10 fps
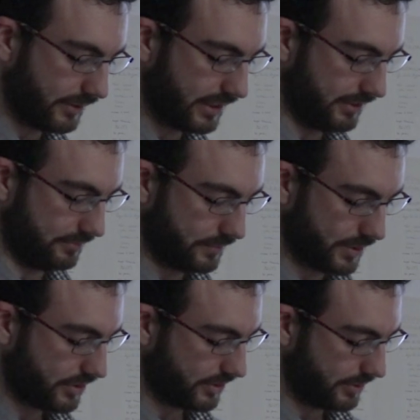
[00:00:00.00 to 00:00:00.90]
Okay,
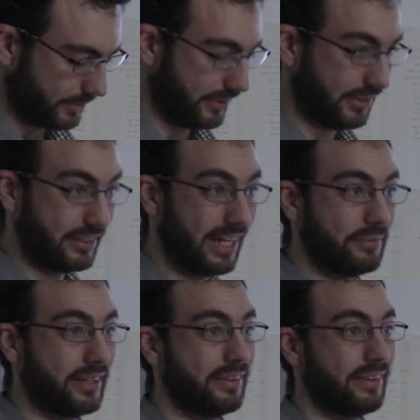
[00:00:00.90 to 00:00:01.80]
so without
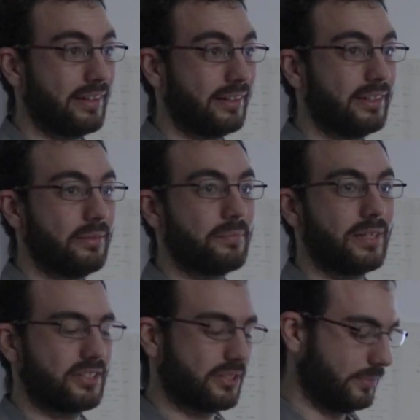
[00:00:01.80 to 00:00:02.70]
having thinking
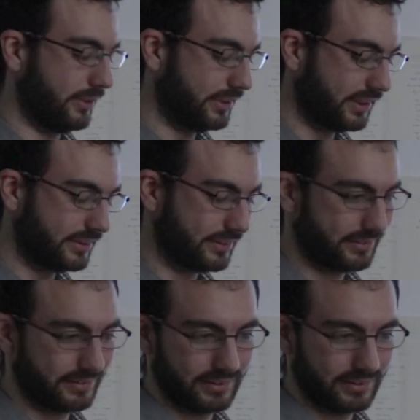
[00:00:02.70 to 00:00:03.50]
much about it,